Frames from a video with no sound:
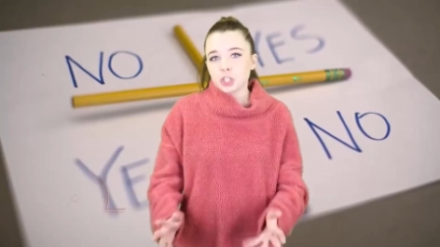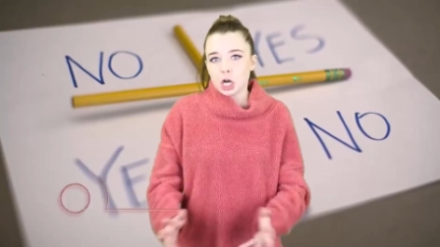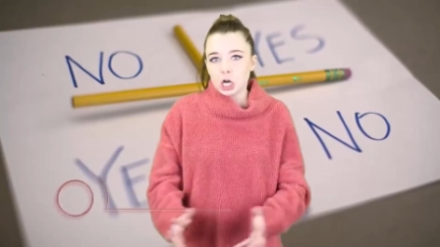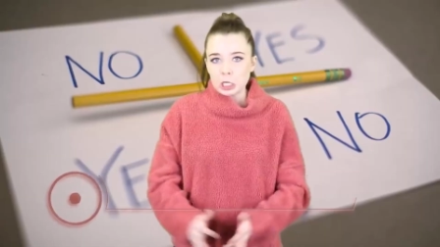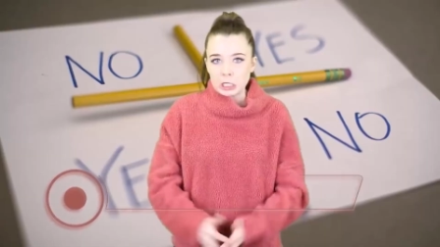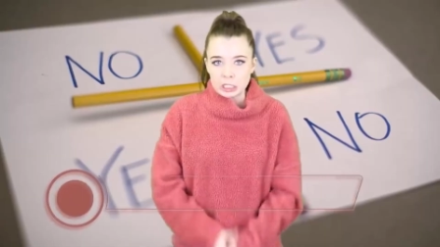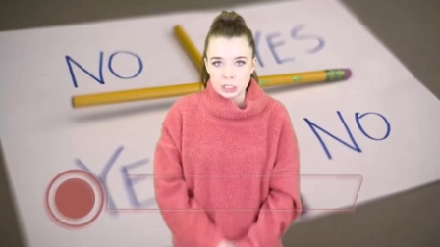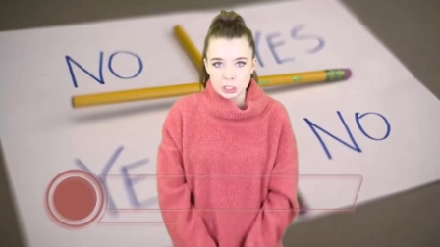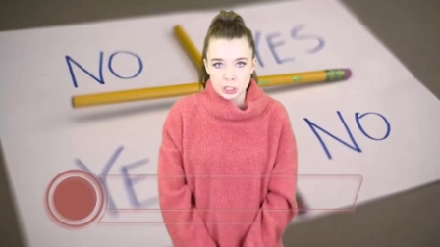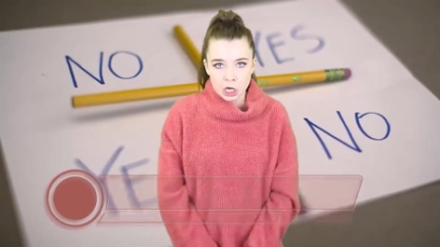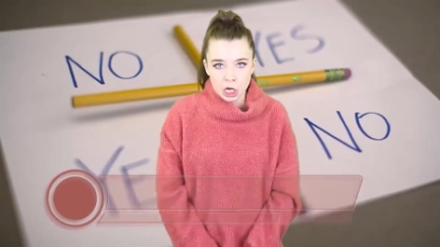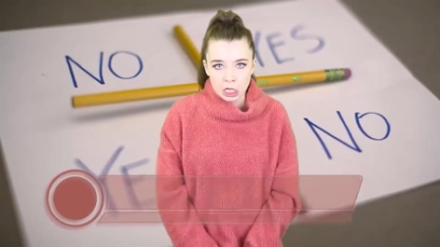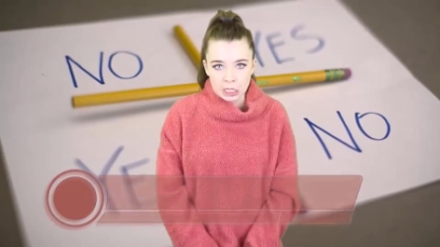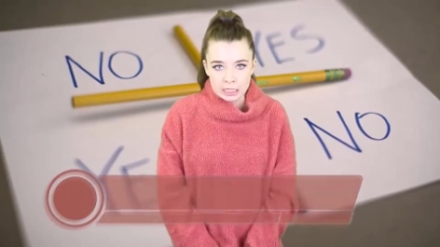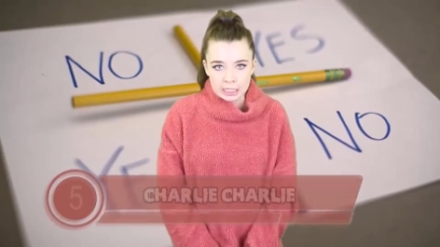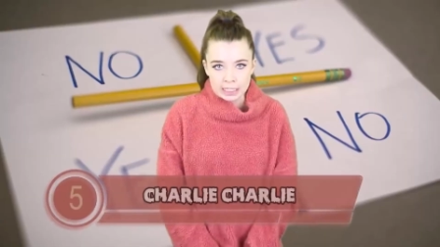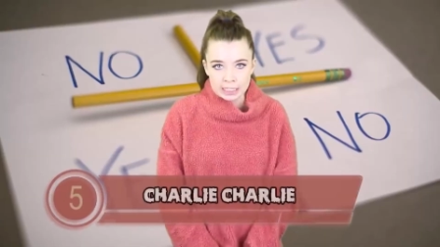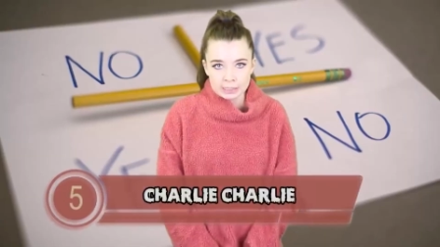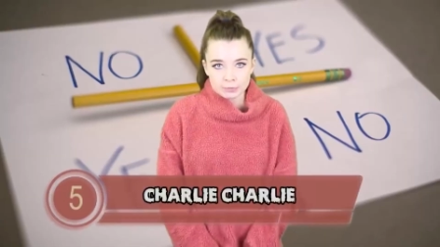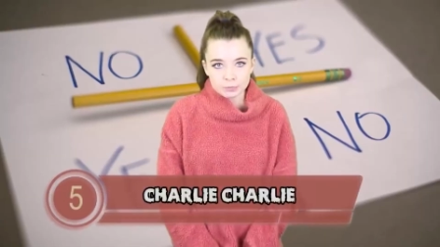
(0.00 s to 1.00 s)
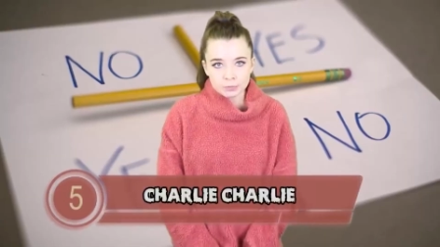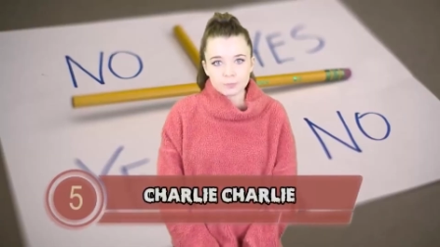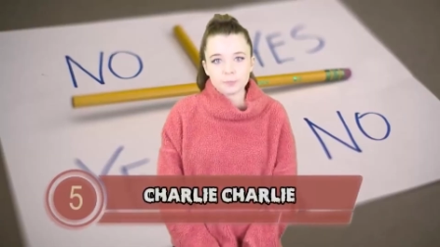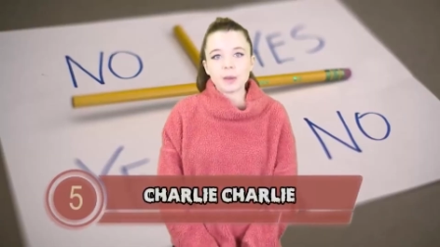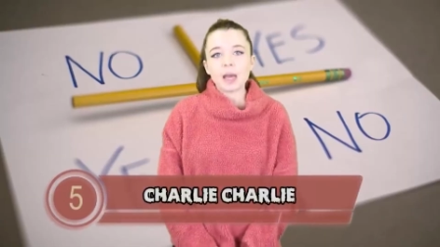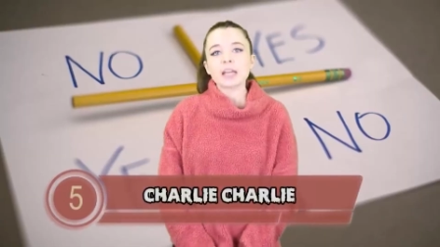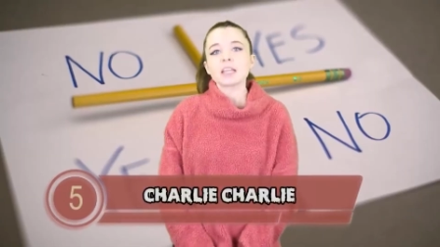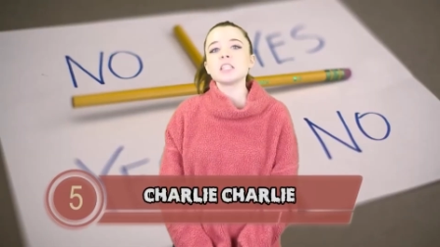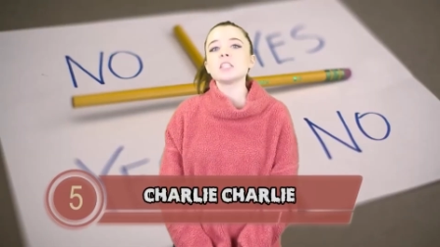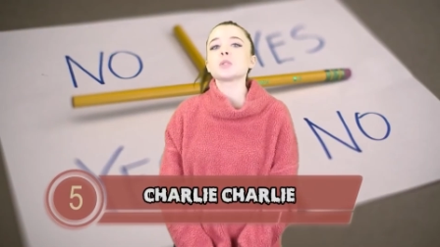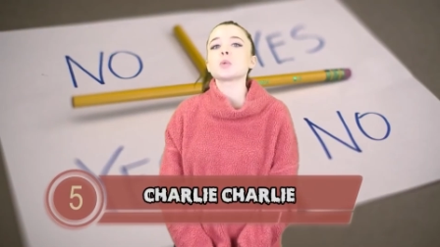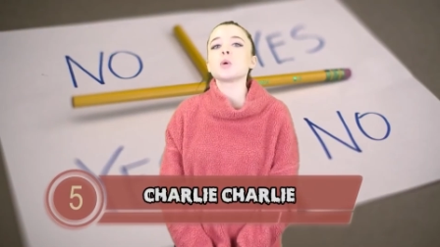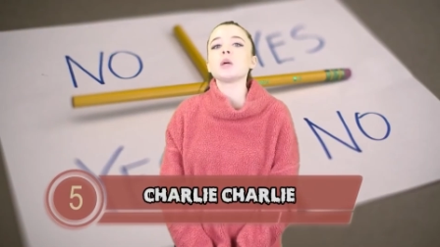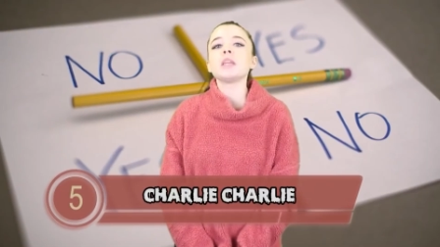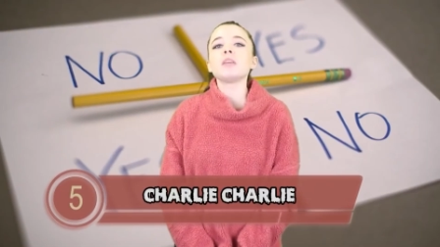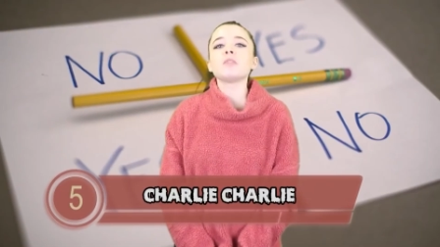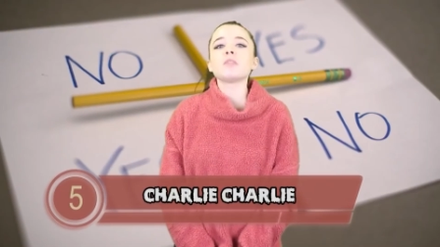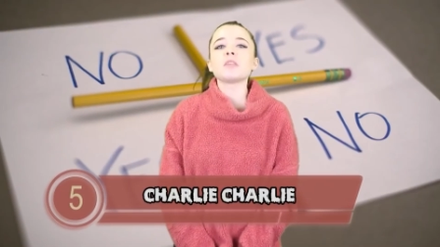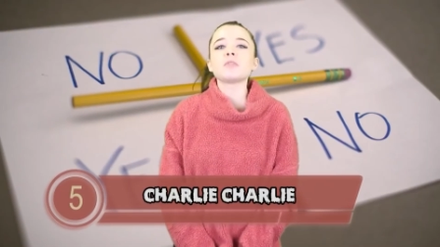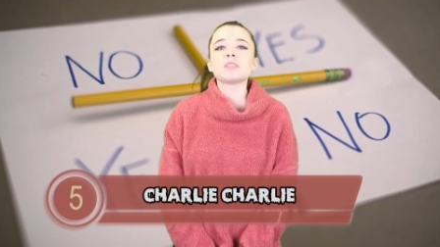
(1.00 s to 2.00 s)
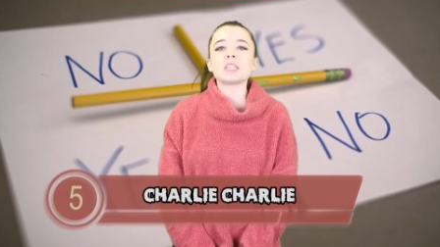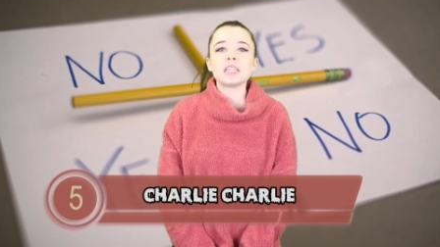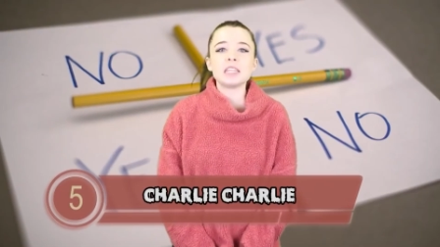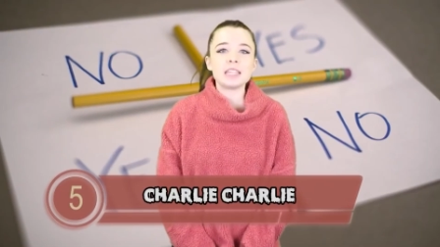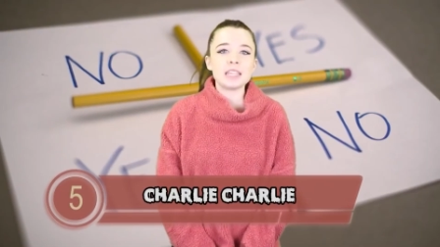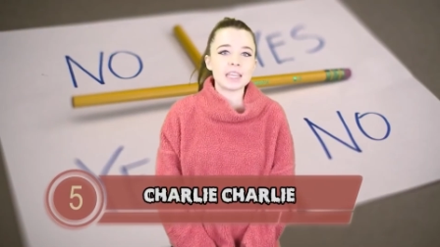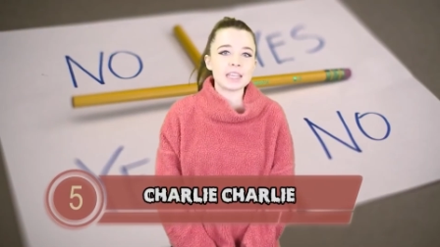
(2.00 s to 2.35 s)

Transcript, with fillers: Charlie Charlie. Back in 2015,